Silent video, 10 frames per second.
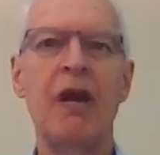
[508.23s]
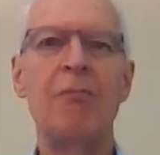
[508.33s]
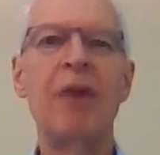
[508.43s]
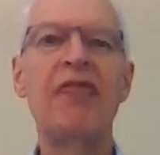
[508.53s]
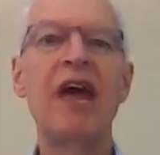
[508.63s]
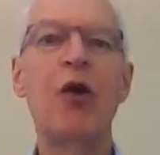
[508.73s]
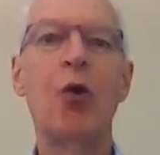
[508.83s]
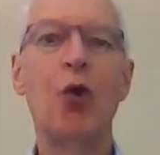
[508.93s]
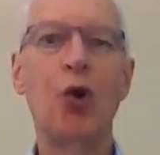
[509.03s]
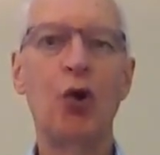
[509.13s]
But they're
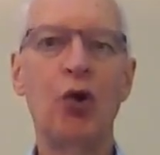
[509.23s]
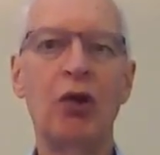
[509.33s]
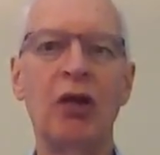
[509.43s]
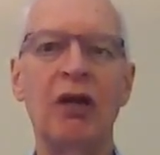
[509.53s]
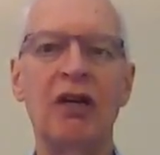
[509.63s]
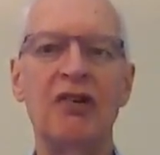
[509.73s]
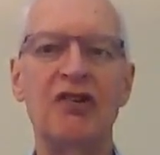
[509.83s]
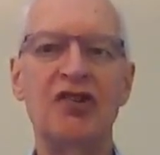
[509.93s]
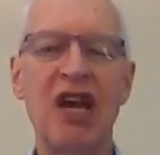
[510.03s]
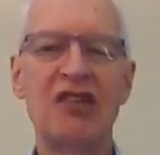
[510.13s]
all
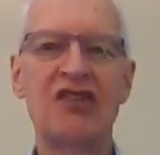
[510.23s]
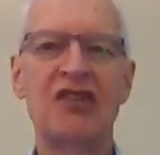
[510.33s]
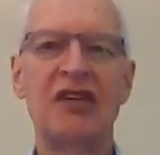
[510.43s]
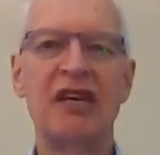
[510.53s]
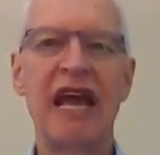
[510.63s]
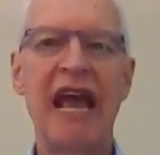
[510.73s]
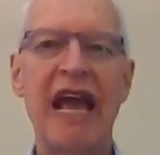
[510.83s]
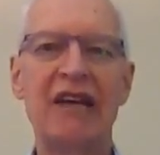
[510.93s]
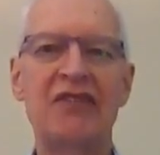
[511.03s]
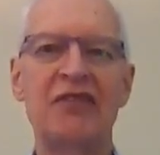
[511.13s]
just
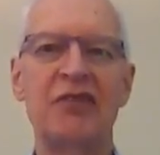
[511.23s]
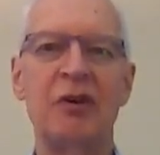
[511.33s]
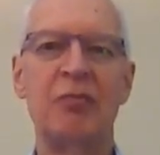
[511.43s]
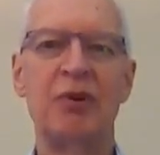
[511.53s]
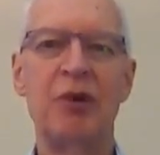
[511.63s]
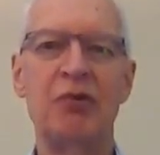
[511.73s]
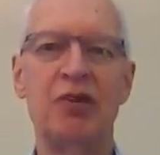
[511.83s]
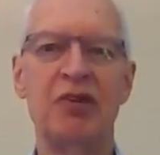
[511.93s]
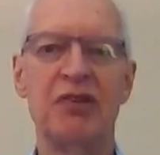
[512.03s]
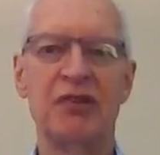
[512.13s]
active
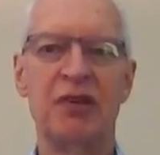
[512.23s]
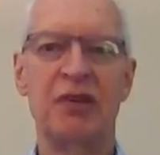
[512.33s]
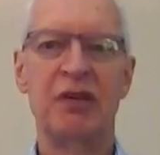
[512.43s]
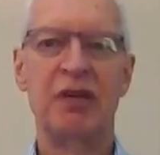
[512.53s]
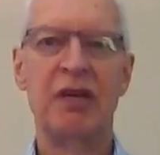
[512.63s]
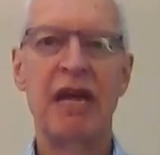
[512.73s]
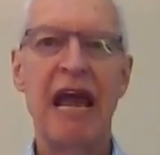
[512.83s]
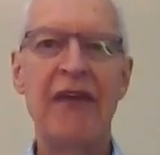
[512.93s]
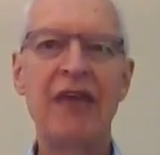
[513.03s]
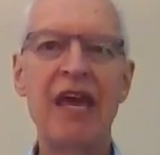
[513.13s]
promoters,
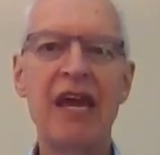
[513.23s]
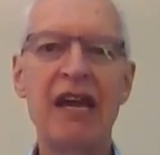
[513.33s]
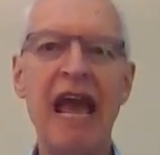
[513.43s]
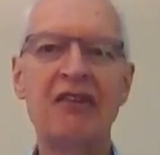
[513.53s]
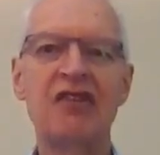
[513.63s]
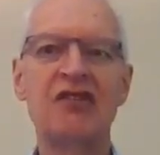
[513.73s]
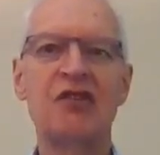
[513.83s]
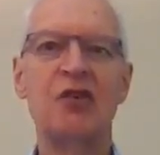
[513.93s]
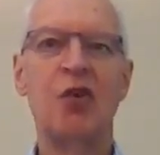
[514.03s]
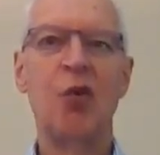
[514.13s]
and they can act as
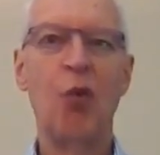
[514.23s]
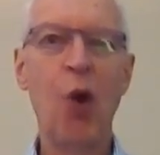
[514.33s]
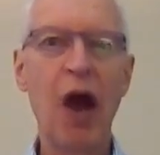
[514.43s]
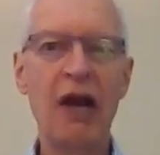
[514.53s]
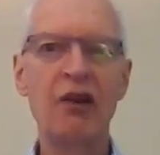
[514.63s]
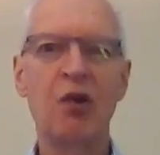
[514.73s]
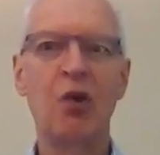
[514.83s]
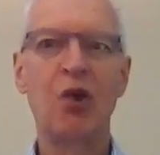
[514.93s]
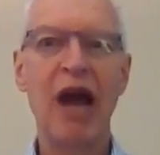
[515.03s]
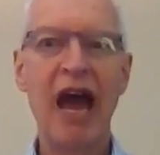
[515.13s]
one
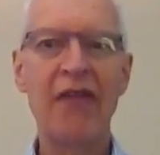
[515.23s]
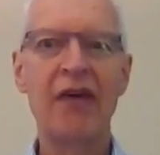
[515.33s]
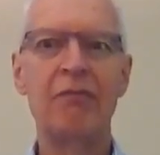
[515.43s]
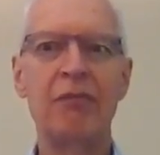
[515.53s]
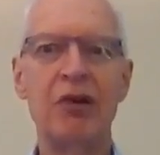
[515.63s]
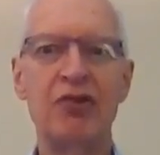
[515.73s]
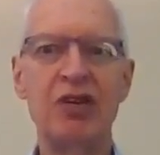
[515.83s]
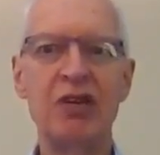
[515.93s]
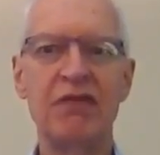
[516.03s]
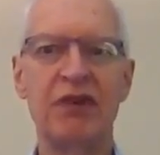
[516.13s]
or other
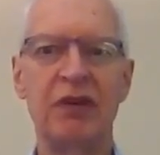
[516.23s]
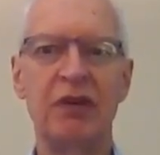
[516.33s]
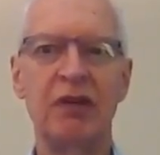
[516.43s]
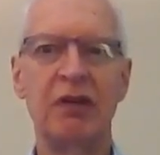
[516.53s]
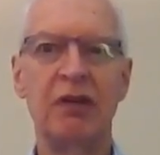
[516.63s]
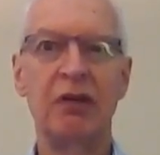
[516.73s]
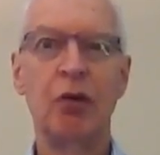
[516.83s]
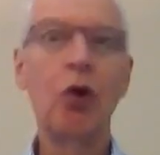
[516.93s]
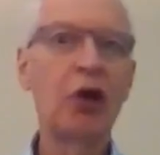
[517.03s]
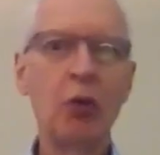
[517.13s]
motif
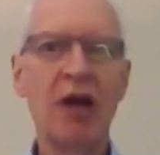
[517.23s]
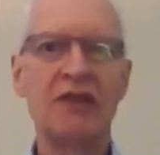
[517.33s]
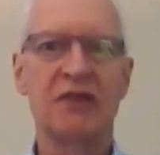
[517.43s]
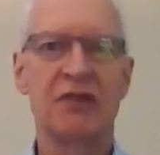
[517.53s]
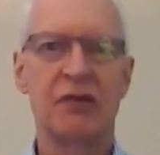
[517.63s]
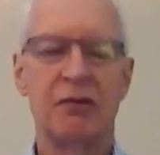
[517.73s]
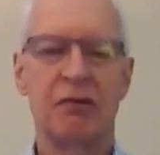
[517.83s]
all at once.